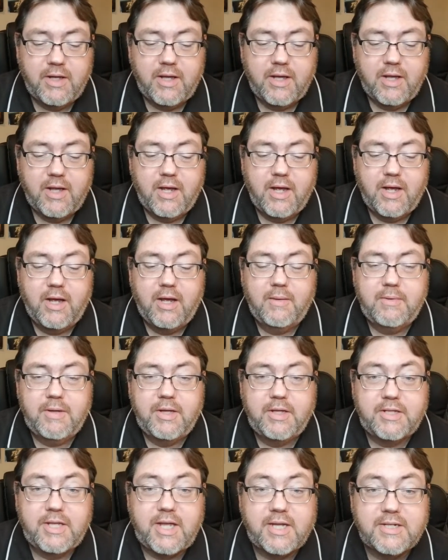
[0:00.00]

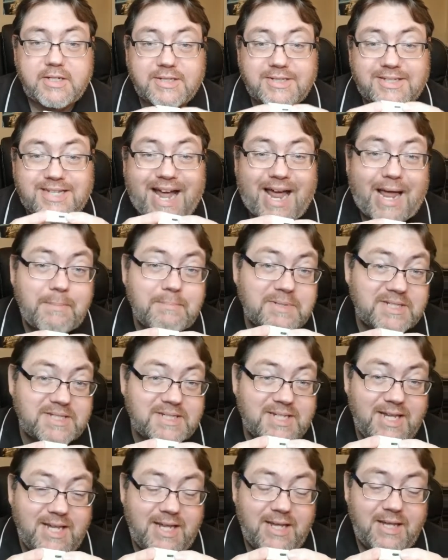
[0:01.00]
It takes a
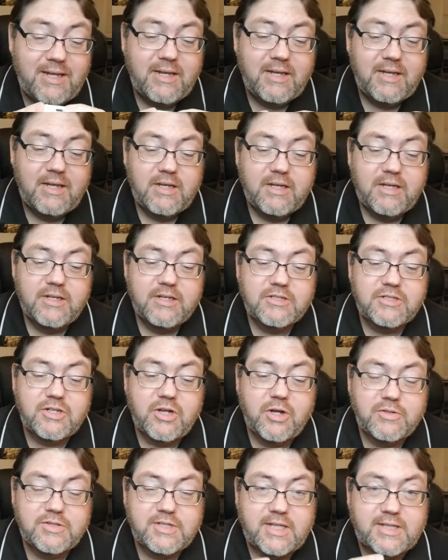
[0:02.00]
Type-C,
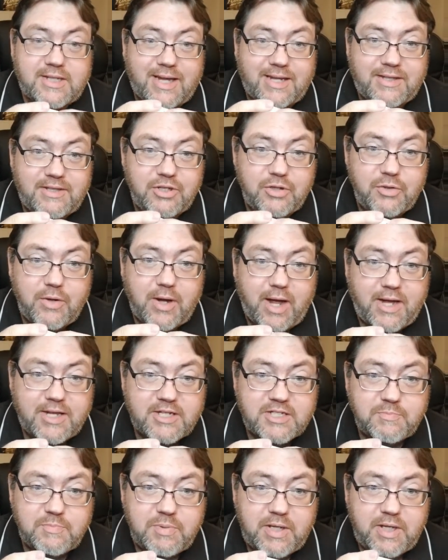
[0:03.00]
so it's got the new
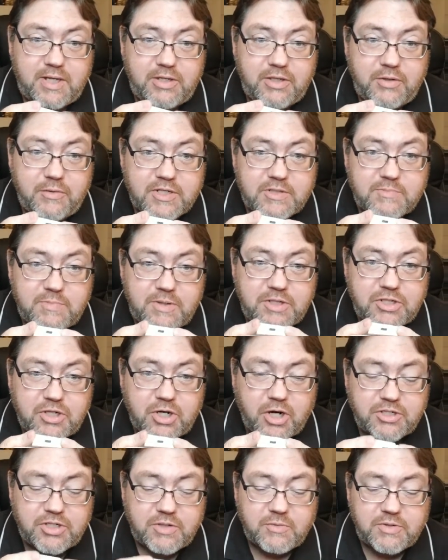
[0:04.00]
high-speed USB
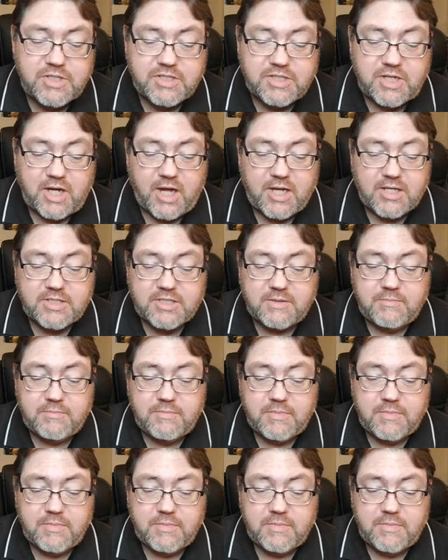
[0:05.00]
charging, which is awesome.